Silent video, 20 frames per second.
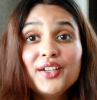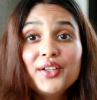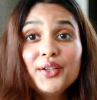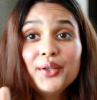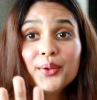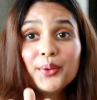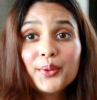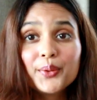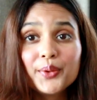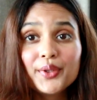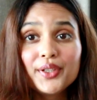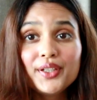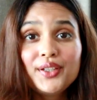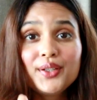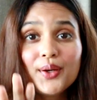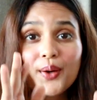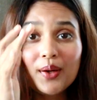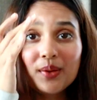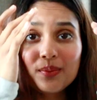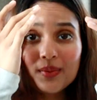know
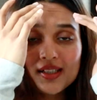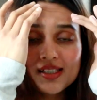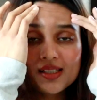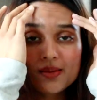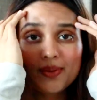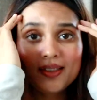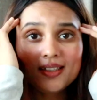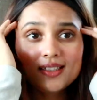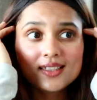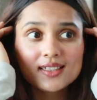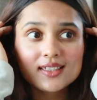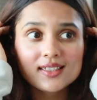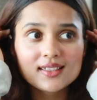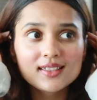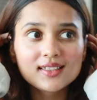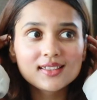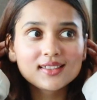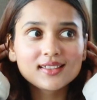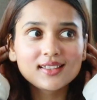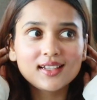y'all must be
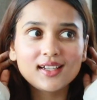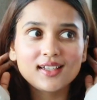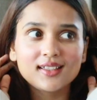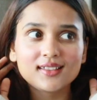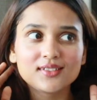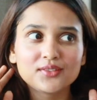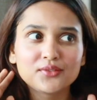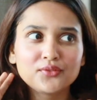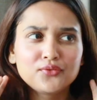thinking that